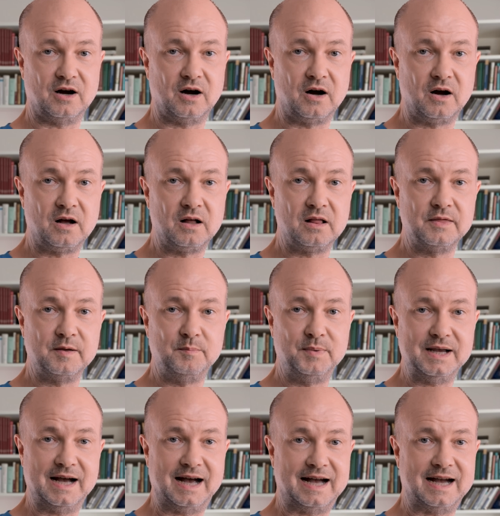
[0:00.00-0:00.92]
all the
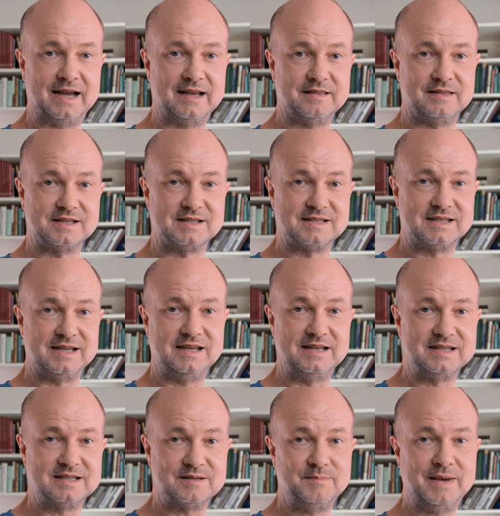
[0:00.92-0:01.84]

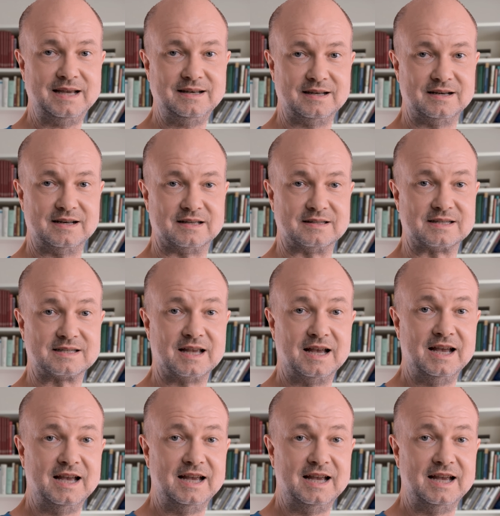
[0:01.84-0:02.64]
behind-the-scenes maintenance.